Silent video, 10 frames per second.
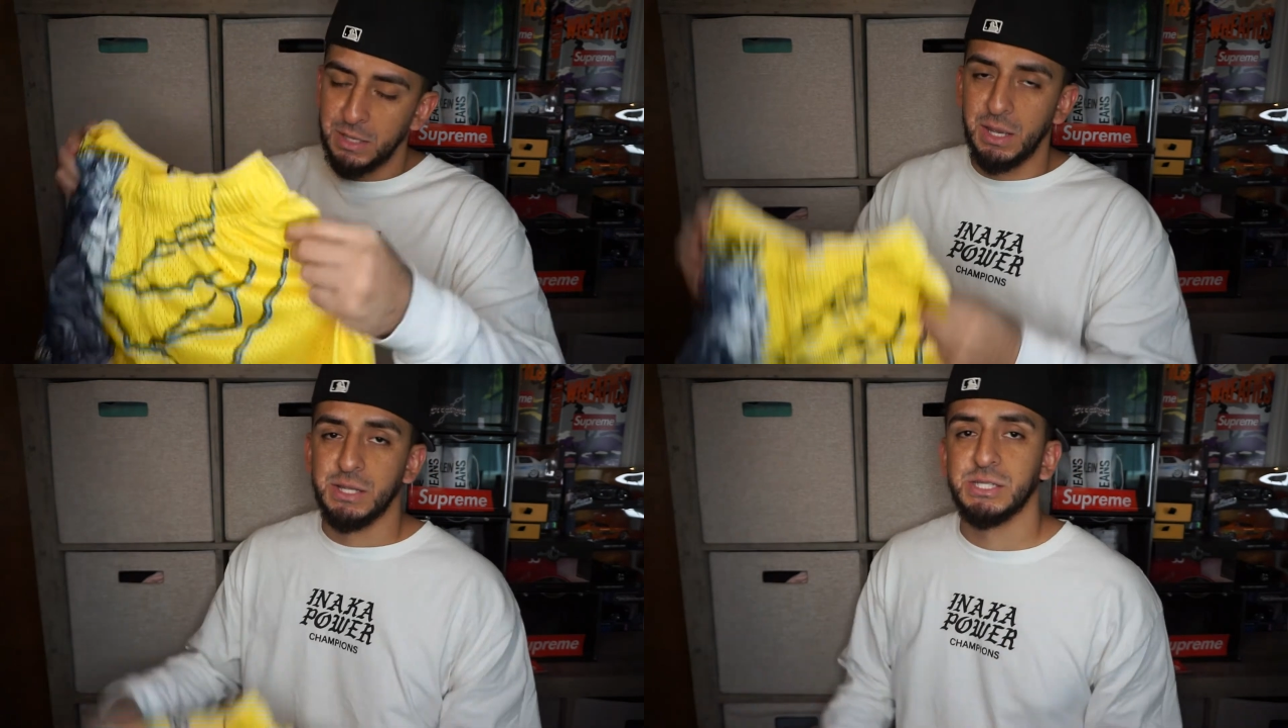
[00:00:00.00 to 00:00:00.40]

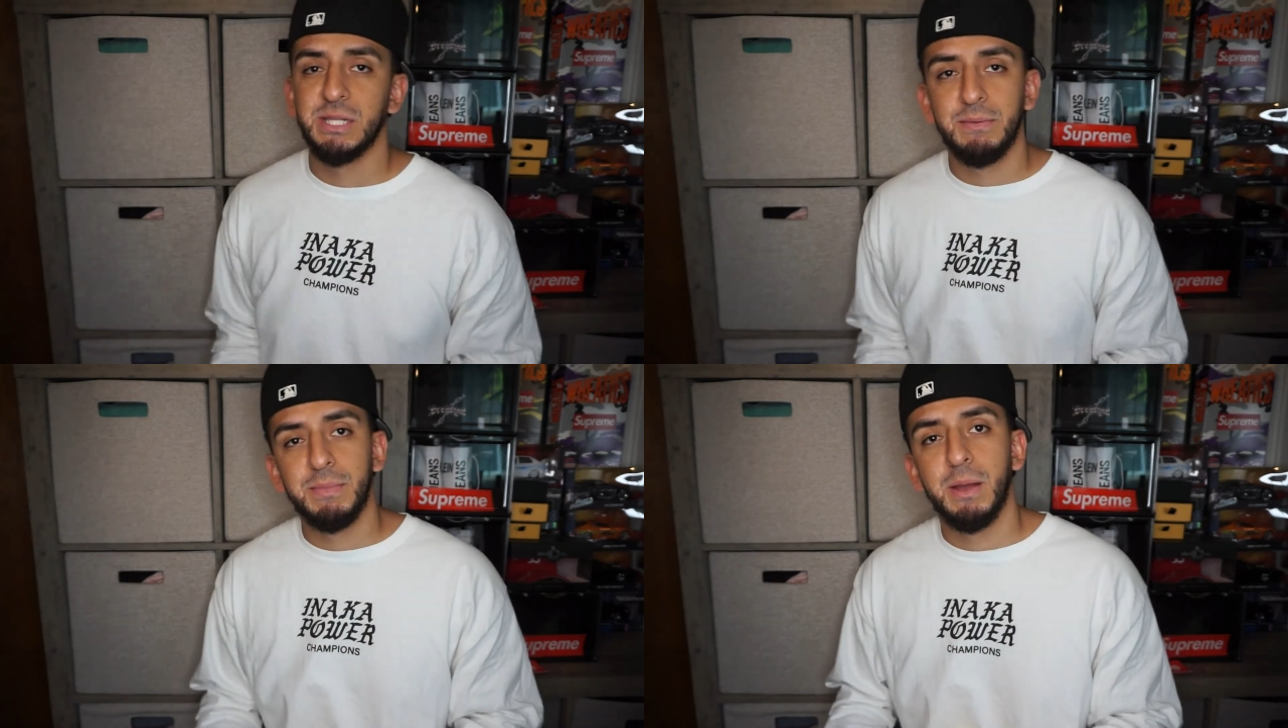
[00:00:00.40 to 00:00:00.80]
yeah just
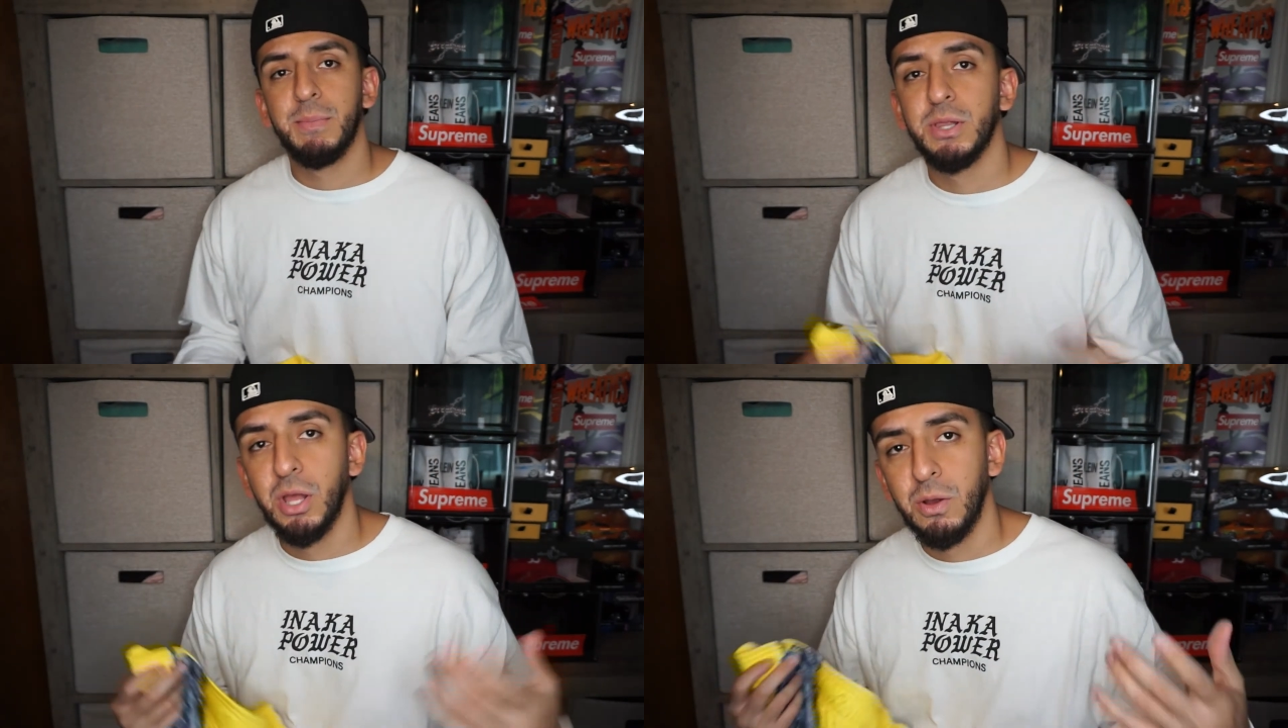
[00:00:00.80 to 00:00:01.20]
leave them down
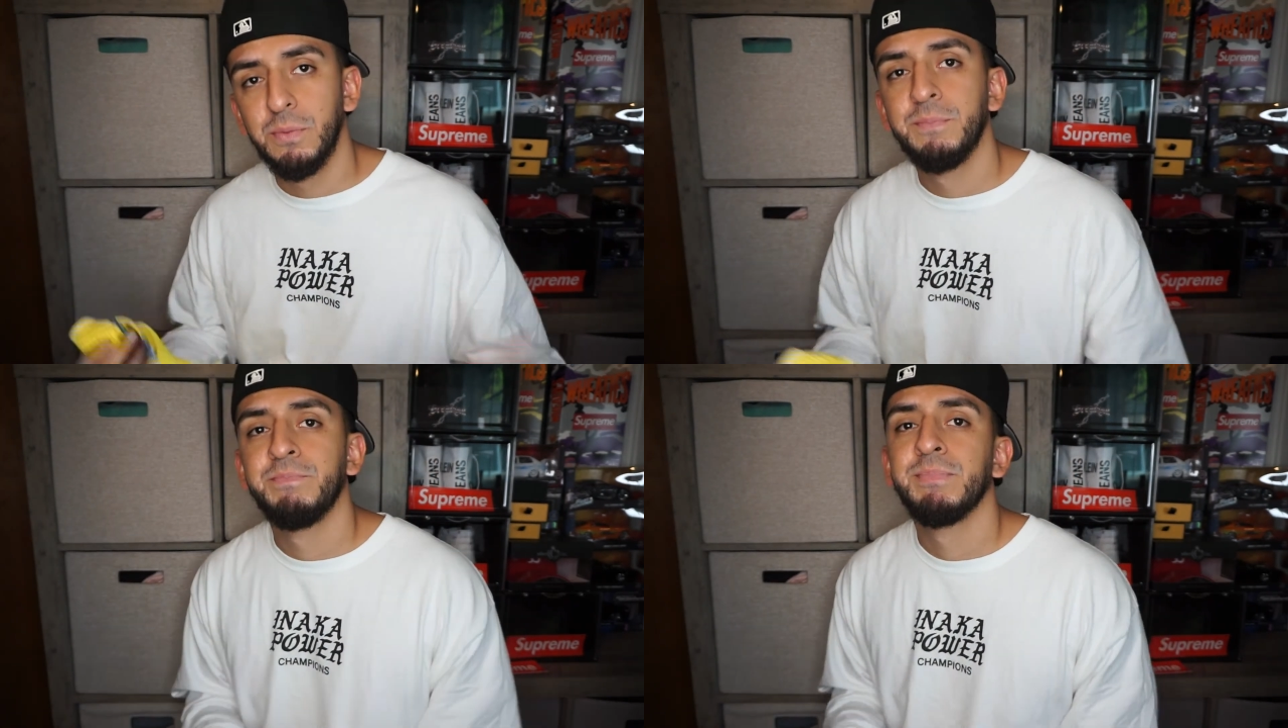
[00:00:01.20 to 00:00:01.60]

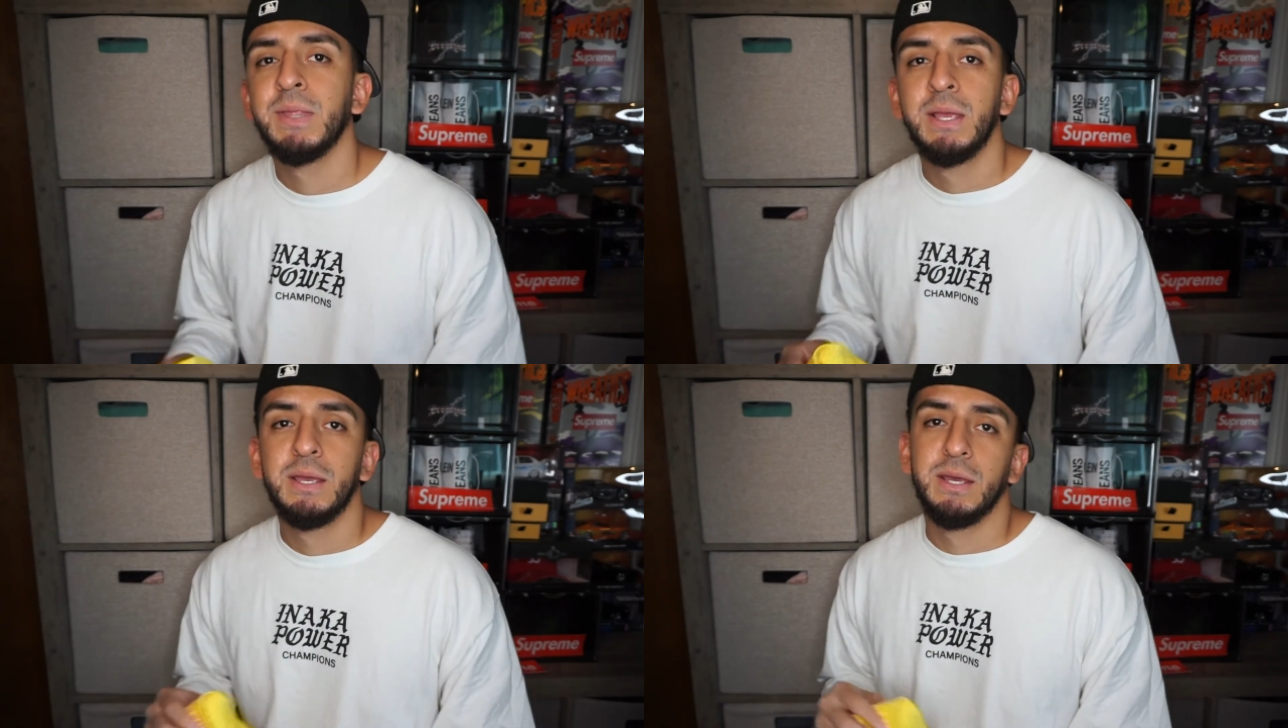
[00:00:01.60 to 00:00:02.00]
below
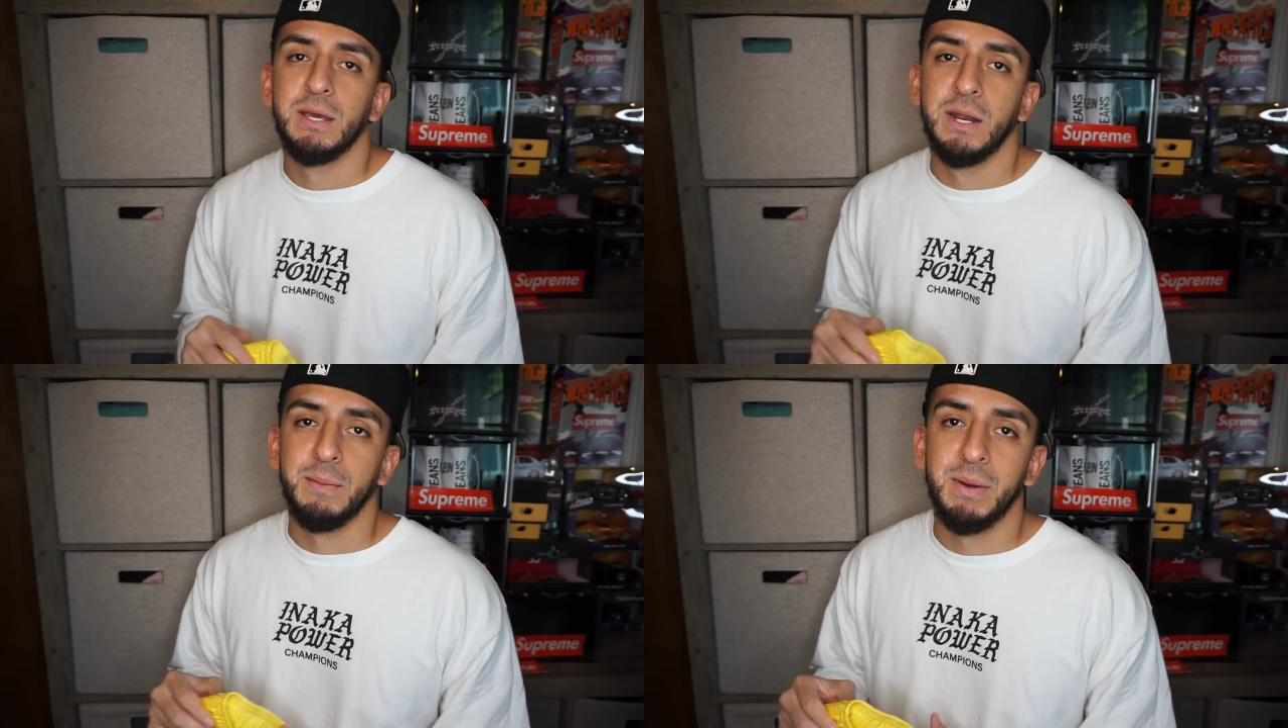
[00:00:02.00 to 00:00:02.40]

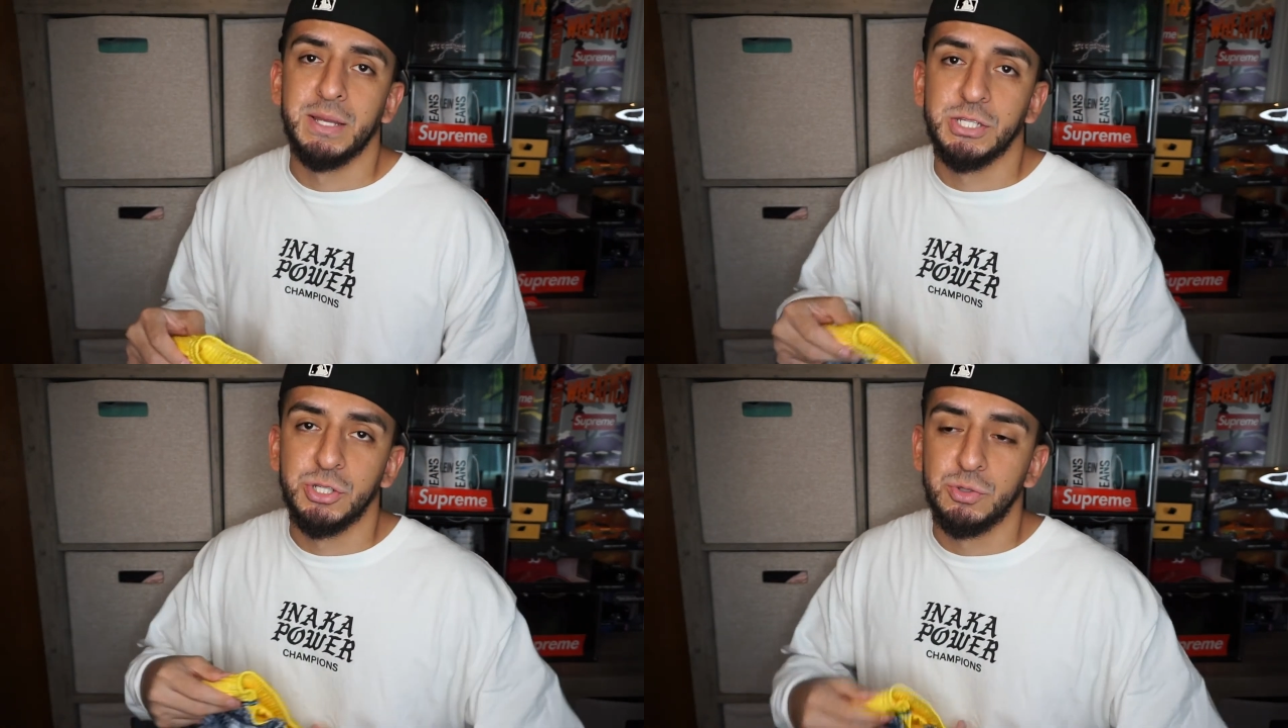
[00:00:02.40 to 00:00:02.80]
and I
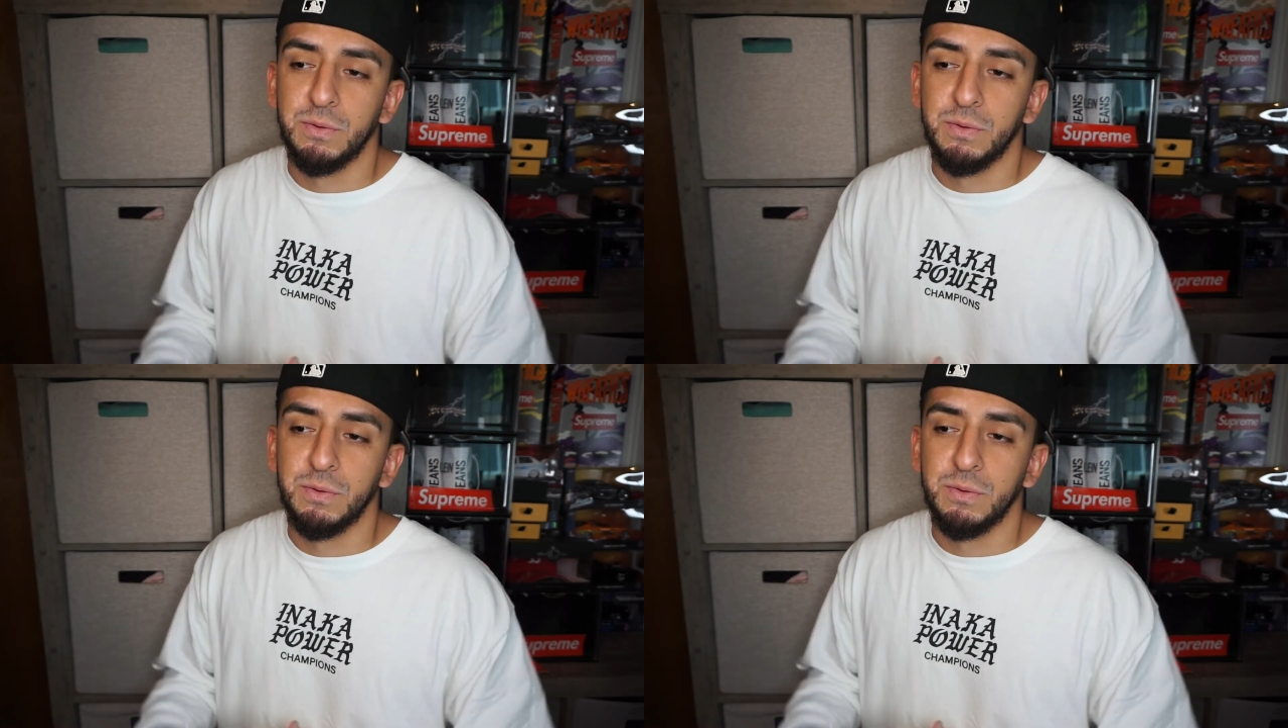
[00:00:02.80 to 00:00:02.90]
might just do